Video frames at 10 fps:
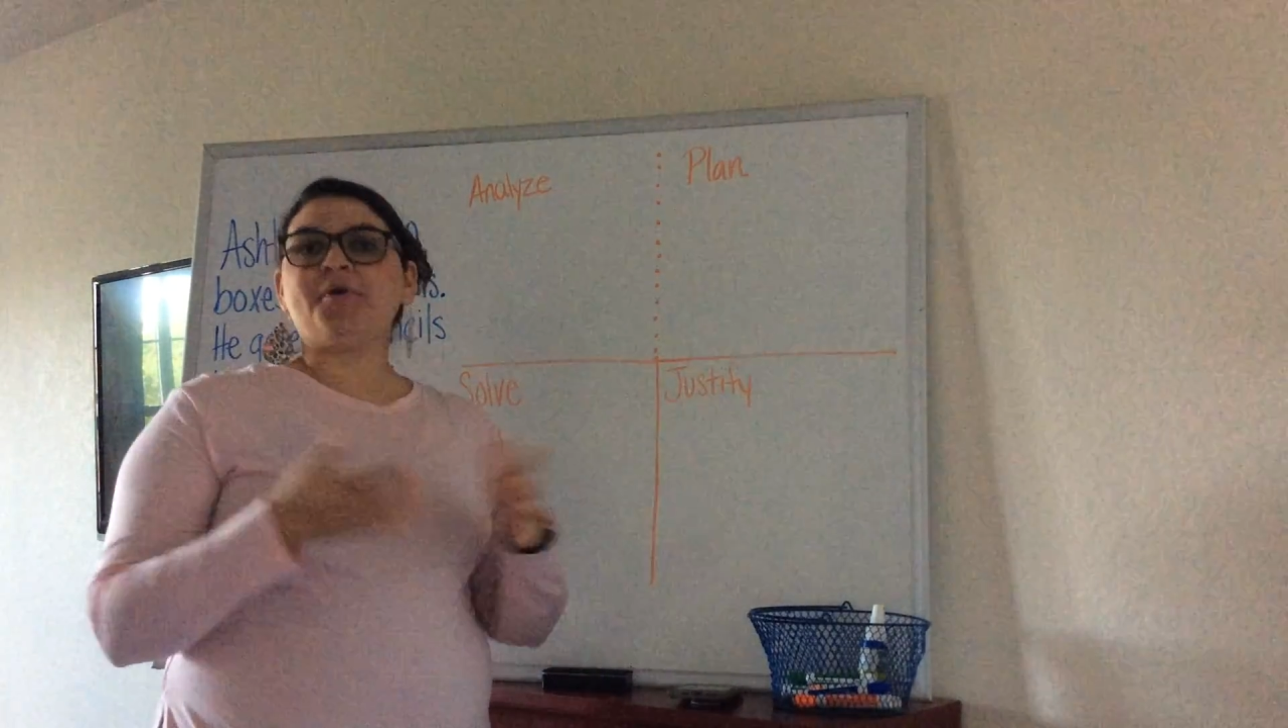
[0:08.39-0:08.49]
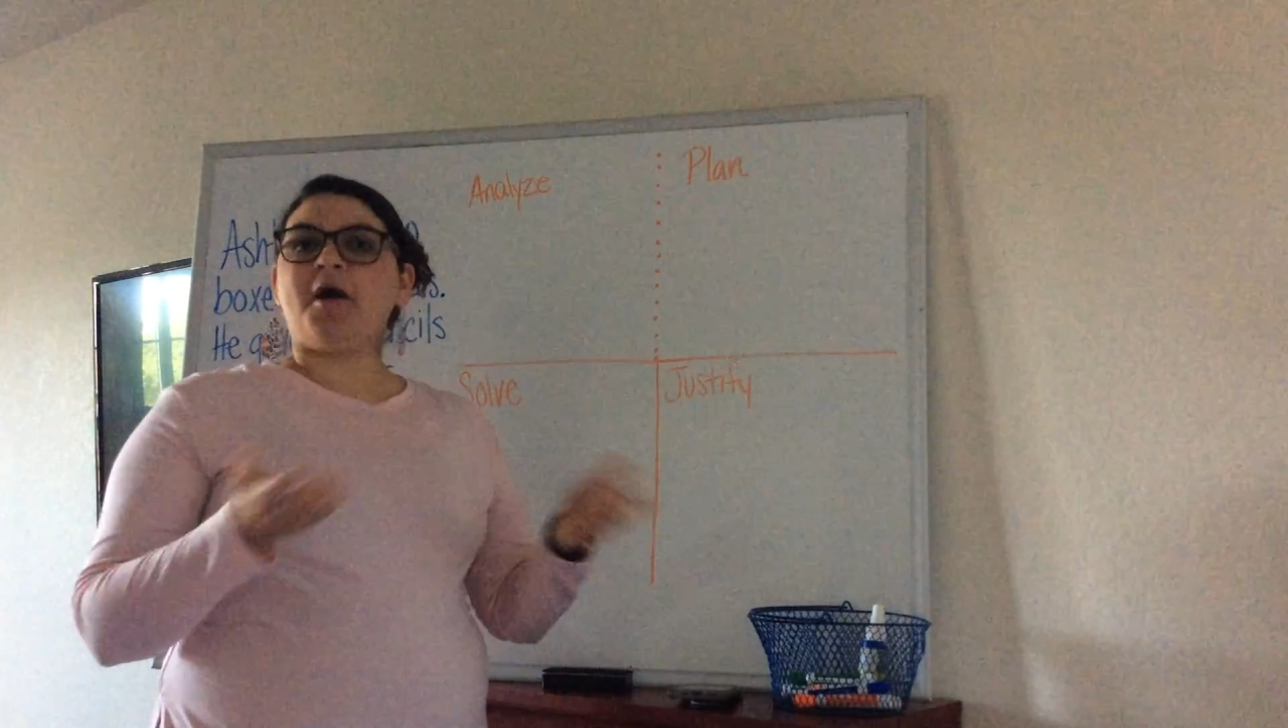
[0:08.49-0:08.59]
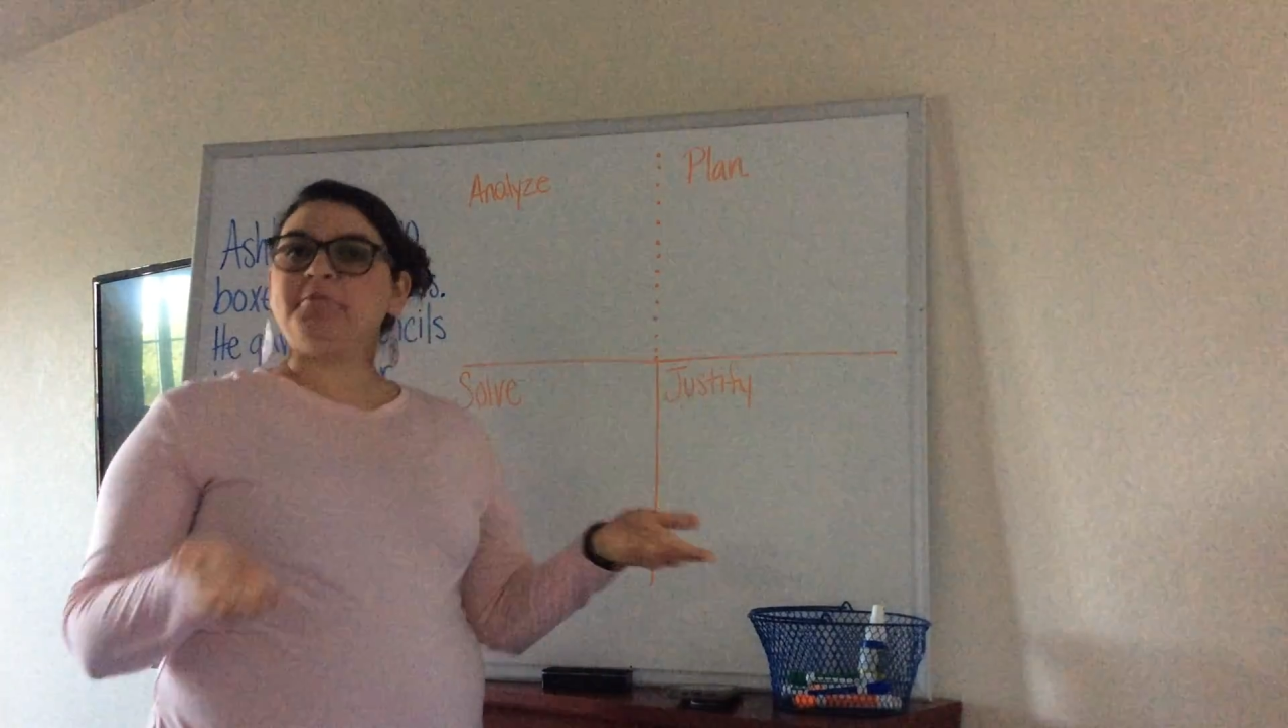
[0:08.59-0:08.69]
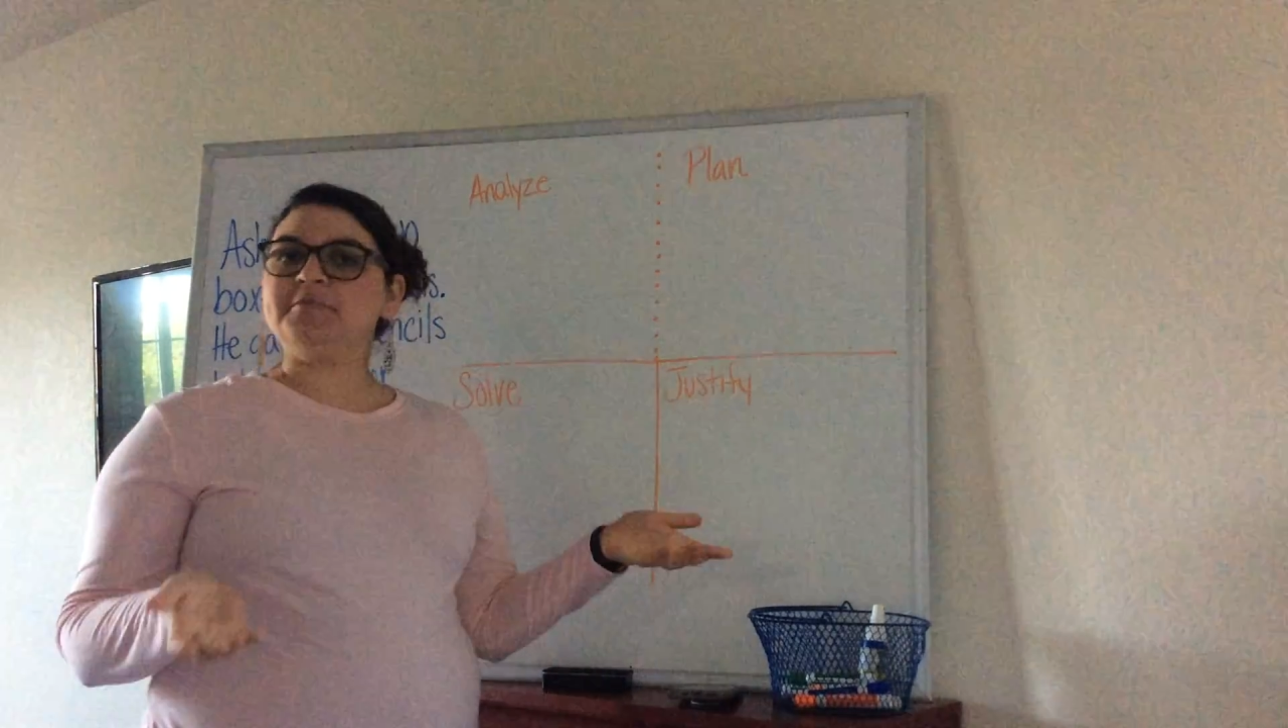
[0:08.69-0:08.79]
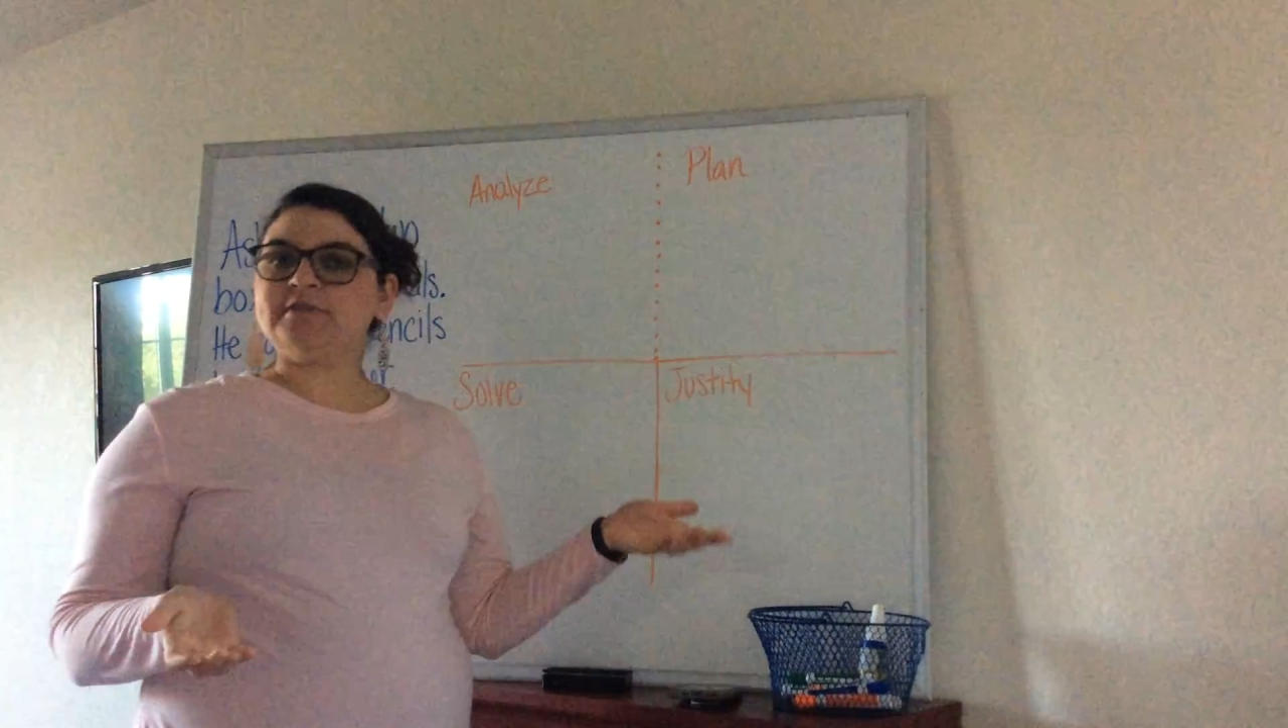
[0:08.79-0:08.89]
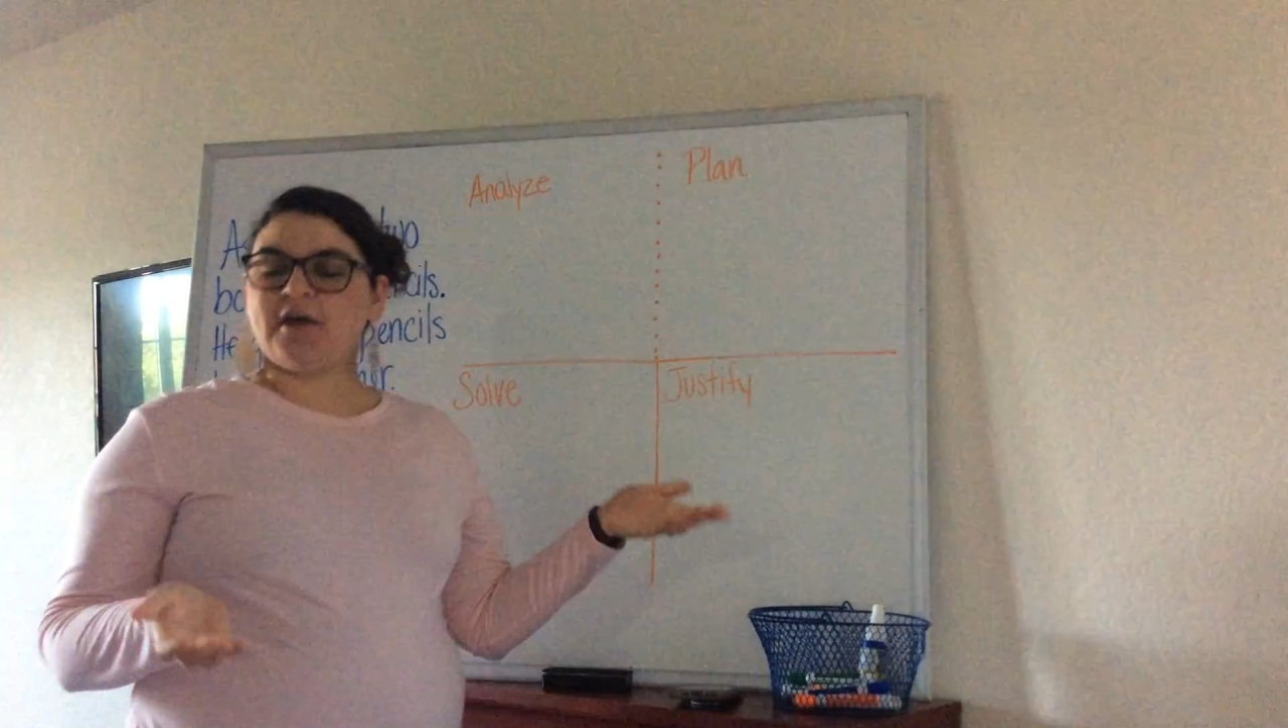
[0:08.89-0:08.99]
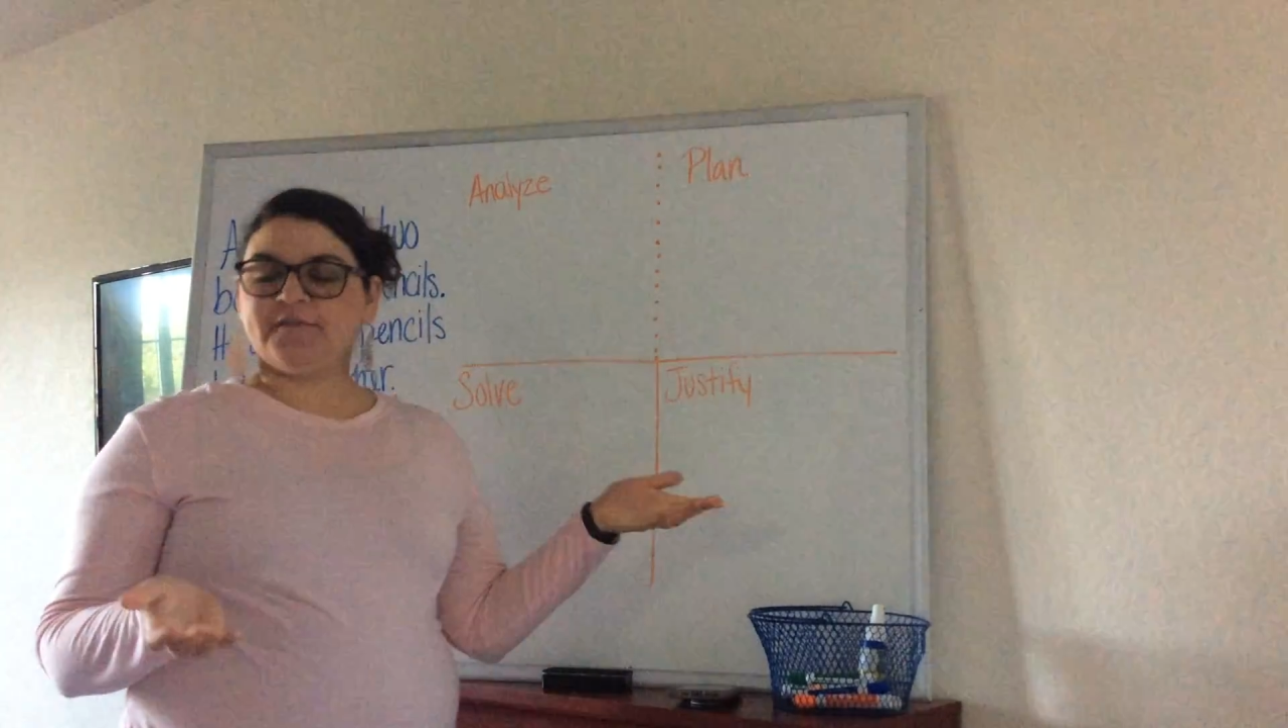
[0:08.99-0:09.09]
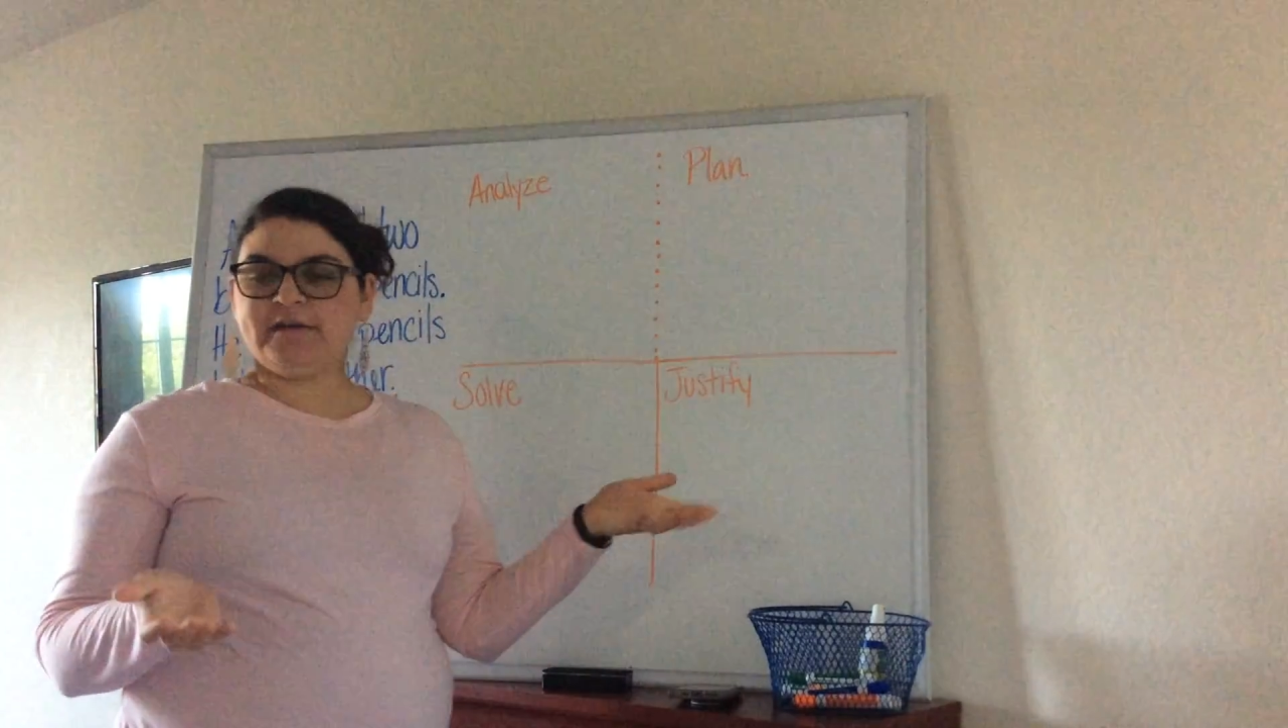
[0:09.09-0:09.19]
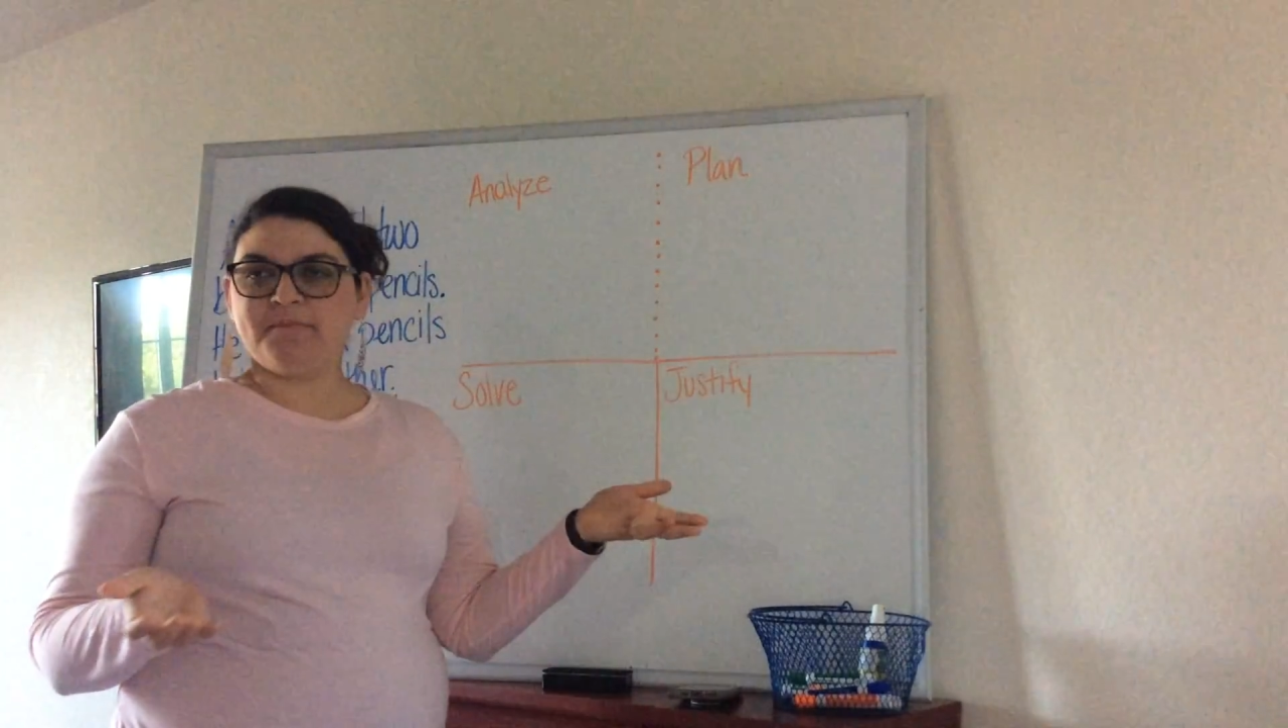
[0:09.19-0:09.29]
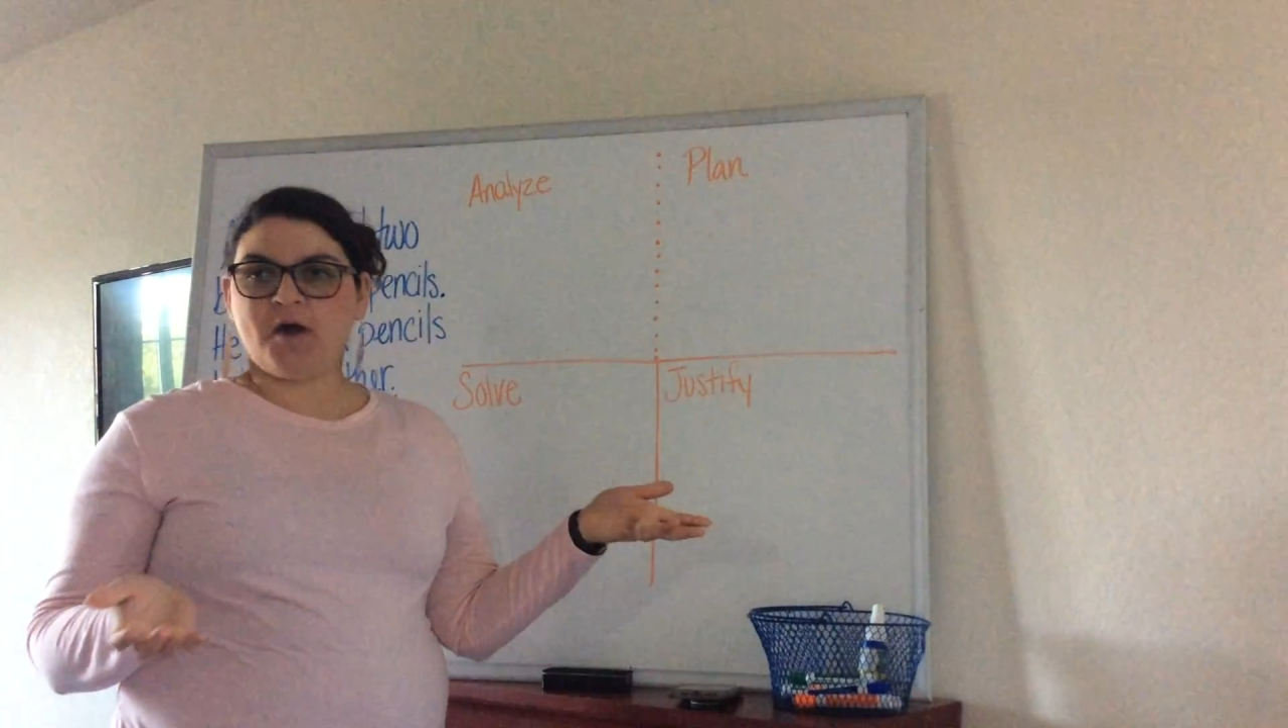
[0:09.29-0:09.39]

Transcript: problem-solving